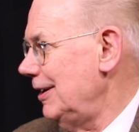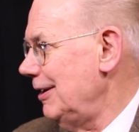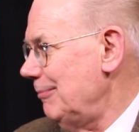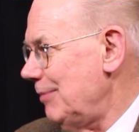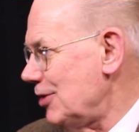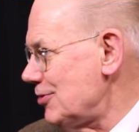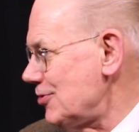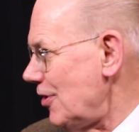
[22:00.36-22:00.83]

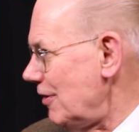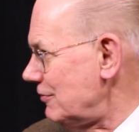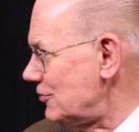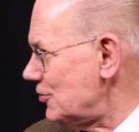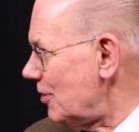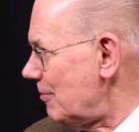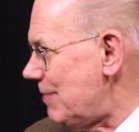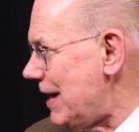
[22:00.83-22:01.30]
because
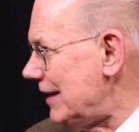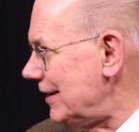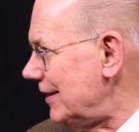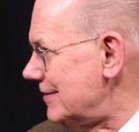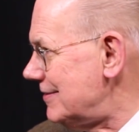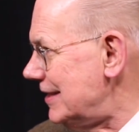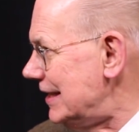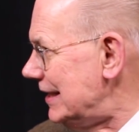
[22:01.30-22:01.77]
offshore
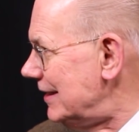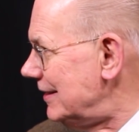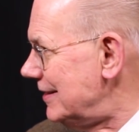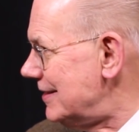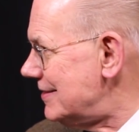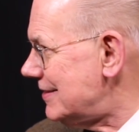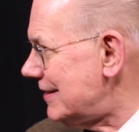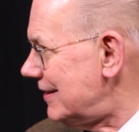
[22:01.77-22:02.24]
balancing in
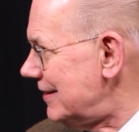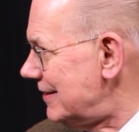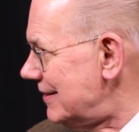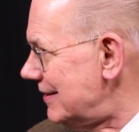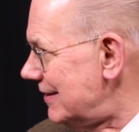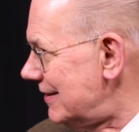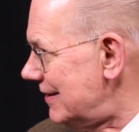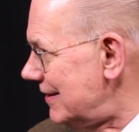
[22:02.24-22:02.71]
this
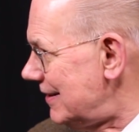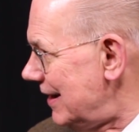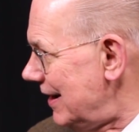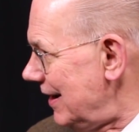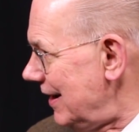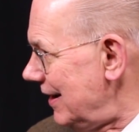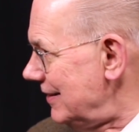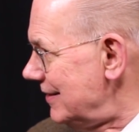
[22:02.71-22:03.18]

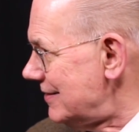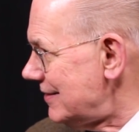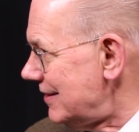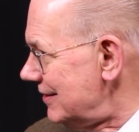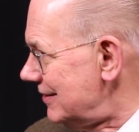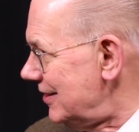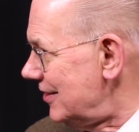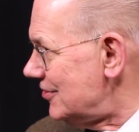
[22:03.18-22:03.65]

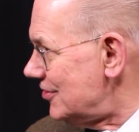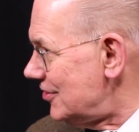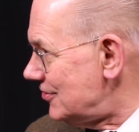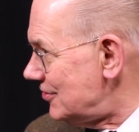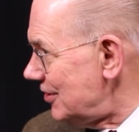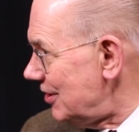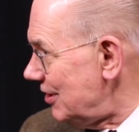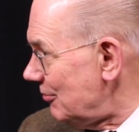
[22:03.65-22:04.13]

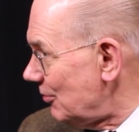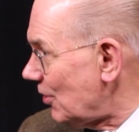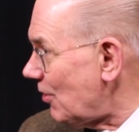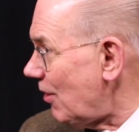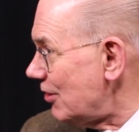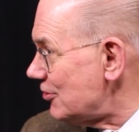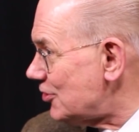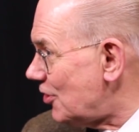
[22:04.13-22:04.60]
contingency
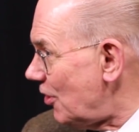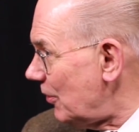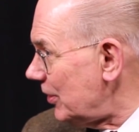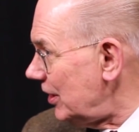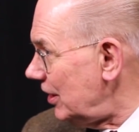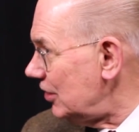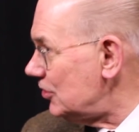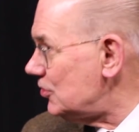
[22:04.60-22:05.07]
requires
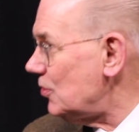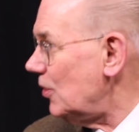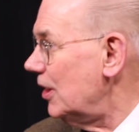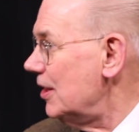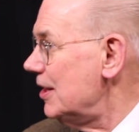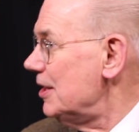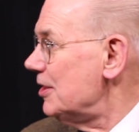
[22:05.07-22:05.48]
going onshore.